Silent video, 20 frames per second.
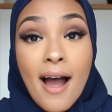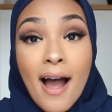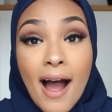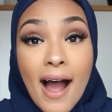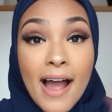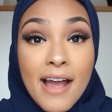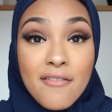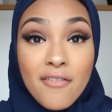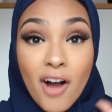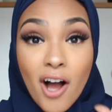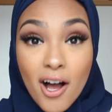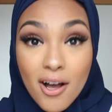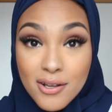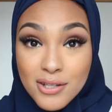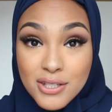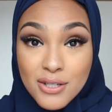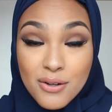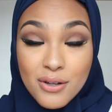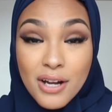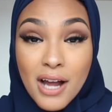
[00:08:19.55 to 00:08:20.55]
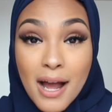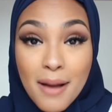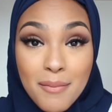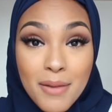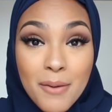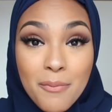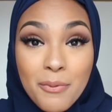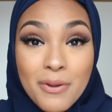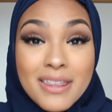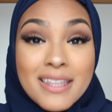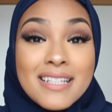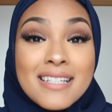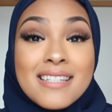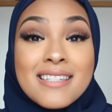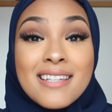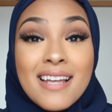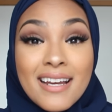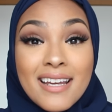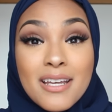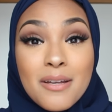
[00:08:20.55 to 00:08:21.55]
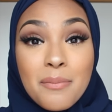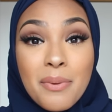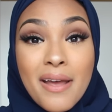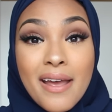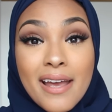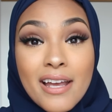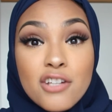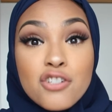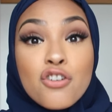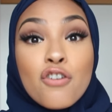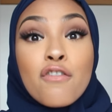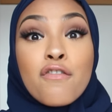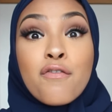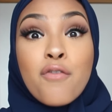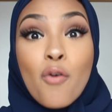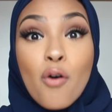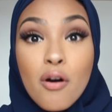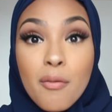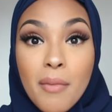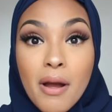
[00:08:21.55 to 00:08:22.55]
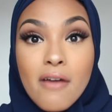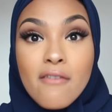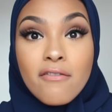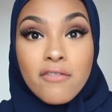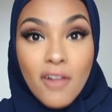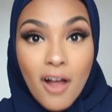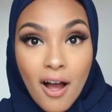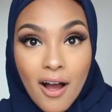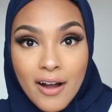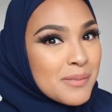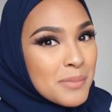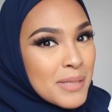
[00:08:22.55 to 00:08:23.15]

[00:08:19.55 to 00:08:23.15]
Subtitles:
I've also come up with a second page for my vlog,